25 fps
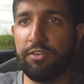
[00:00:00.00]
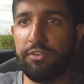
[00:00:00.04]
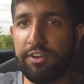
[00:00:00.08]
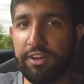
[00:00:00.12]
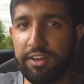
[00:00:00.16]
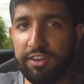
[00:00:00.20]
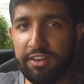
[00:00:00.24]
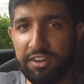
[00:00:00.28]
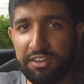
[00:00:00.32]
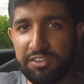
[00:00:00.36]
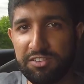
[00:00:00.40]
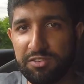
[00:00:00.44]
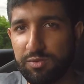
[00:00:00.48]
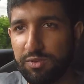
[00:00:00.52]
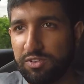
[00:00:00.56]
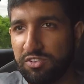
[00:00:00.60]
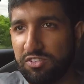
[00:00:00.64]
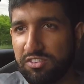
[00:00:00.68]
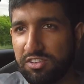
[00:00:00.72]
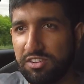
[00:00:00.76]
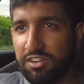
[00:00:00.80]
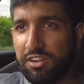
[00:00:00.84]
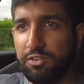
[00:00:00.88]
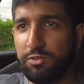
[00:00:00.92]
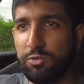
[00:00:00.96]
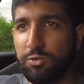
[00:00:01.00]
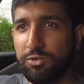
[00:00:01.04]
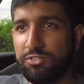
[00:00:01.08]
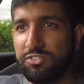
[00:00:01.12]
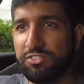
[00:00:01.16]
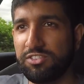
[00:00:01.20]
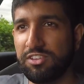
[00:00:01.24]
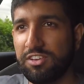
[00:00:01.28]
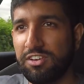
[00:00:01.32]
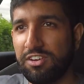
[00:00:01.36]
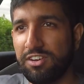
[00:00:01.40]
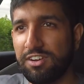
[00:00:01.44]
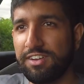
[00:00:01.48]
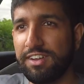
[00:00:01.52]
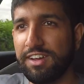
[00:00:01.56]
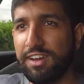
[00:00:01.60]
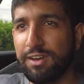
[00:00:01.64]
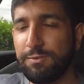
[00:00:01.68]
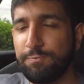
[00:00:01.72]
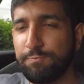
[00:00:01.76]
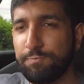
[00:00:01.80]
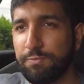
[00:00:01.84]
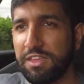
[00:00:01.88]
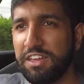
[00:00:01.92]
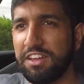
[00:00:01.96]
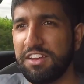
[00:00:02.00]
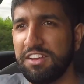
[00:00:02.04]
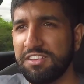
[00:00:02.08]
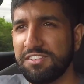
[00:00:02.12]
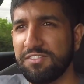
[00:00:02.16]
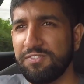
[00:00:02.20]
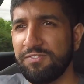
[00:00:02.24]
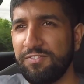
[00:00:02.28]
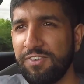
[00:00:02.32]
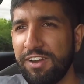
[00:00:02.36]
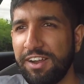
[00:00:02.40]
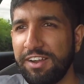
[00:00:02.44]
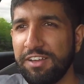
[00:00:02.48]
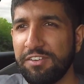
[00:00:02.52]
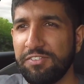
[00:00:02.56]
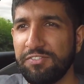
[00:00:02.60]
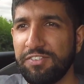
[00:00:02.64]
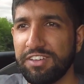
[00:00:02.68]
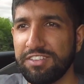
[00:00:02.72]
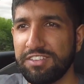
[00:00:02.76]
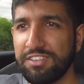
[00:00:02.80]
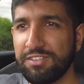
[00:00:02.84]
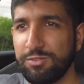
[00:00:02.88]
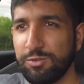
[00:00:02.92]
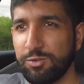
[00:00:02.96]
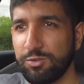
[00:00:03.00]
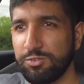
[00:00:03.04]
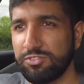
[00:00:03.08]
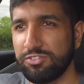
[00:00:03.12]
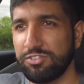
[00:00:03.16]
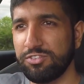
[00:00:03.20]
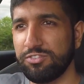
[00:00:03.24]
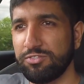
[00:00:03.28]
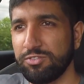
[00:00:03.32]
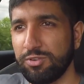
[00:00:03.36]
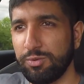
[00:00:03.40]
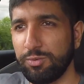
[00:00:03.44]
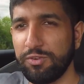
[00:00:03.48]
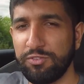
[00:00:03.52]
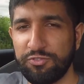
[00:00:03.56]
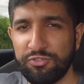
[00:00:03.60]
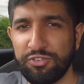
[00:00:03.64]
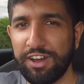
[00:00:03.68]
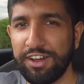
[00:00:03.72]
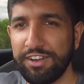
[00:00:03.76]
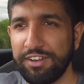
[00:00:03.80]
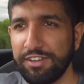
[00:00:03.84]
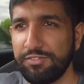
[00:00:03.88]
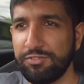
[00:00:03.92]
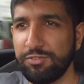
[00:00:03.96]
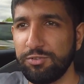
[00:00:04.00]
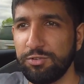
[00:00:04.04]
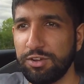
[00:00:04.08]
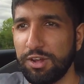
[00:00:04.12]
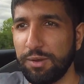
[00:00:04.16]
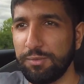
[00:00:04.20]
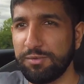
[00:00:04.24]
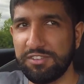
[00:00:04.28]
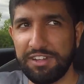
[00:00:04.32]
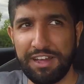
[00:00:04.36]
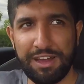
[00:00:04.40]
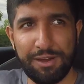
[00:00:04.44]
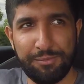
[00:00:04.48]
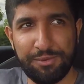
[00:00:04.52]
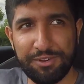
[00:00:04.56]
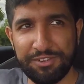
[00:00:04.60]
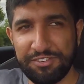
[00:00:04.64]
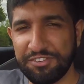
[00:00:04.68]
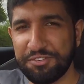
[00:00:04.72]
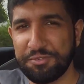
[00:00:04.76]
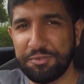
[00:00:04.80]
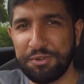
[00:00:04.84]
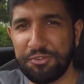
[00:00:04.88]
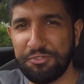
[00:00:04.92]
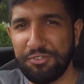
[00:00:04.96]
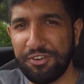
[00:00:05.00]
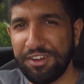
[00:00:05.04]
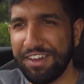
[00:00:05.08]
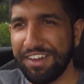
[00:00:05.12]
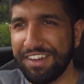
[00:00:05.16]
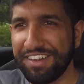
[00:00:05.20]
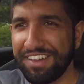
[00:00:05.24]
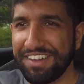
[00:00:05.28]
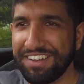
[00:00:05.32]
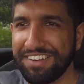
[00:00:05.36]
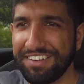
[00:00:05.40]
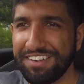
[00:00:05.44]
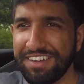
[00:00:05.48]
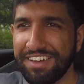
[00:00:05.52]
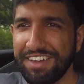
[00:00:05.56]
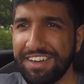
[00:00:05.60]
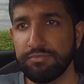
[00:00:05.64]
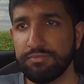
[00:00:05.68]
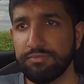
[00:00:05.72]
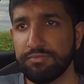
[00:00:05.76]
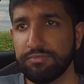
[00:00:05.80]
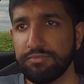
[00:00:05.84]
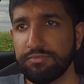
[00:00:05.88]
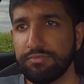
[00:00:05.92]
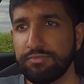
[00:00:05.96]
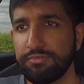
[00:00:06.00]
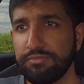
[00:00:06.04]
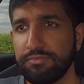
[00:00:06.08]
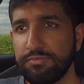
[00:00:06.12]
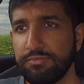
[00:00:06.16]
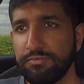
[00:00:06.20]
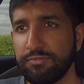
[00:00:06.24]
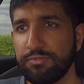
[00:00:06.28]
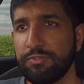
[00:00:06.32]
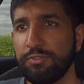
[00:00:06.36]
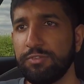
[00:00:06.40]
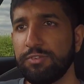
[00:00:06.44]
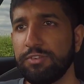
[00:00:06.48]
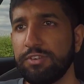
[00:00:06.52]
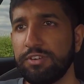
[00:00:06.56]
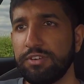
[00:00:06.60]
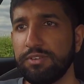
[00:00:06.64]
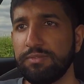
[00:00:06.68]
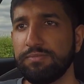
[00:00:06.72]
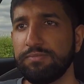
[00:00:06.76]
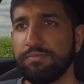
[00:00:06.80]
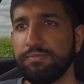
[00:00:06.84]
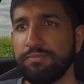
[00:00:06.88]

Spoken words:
Right guys, so we're just going to launch the car now. It is a very effective launch control. We've tried it a few times now, but just want to try it again. Right.